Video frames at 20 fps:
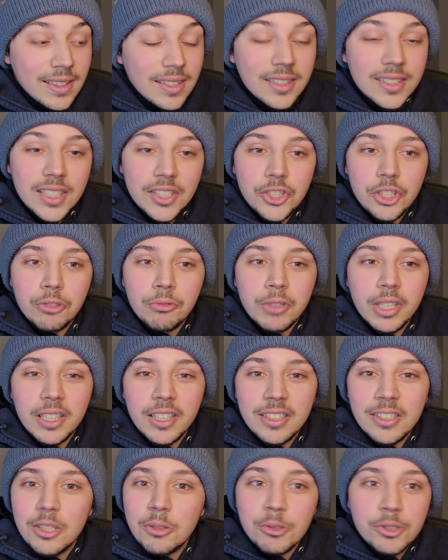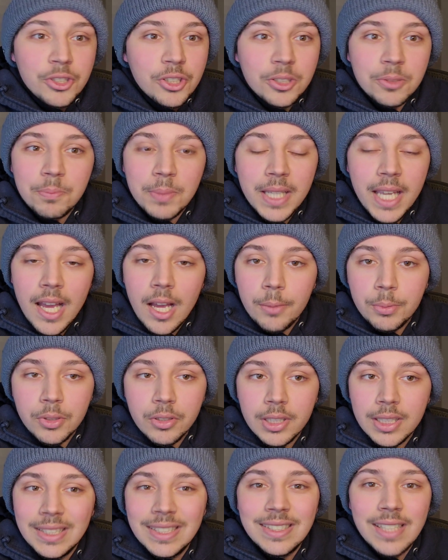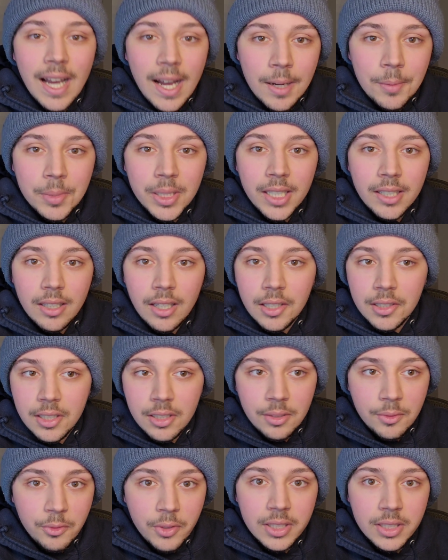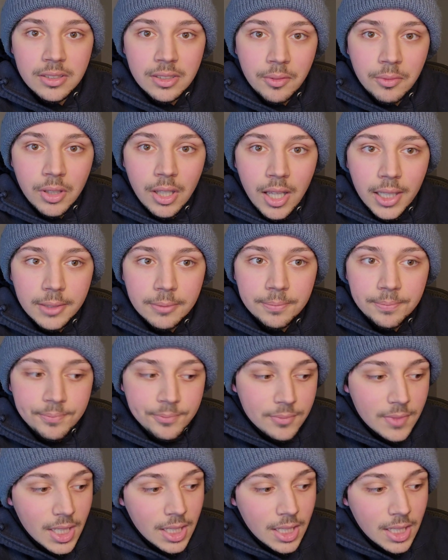I think they should really do is just be absolutely dominant on the defensive line.